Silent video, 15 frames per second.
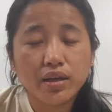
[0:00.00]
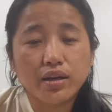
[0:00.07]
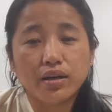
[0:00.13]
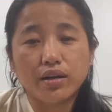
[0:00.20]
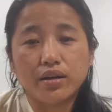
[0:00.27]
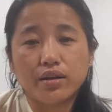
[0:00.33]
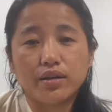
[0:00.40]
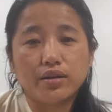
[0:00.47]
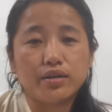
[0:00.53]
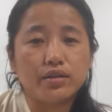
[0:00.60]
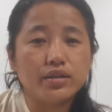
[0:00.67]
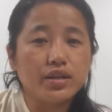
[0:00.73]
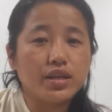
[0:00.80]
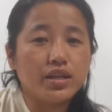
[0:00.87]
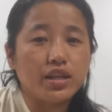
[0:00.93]

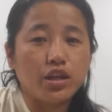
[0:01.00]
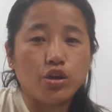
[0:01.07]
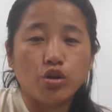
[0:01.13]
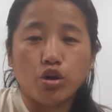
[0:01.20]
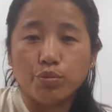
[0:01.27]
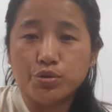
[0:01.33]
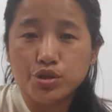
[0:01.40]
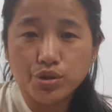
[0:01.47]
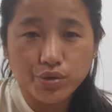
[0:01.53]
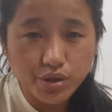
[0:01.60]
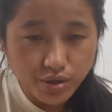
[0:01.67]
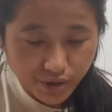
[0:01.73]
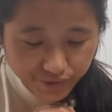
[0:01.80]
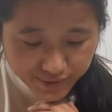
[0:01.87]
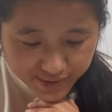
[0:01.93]
The obituary
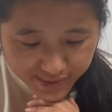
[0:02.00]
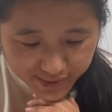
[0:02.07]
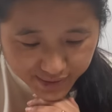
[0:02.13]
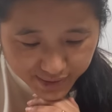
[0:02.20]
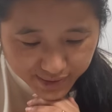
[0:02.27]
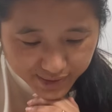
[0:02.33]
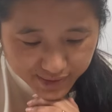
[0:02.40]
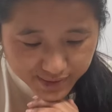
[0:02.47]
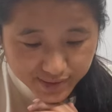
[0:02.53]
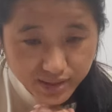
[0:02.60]
references,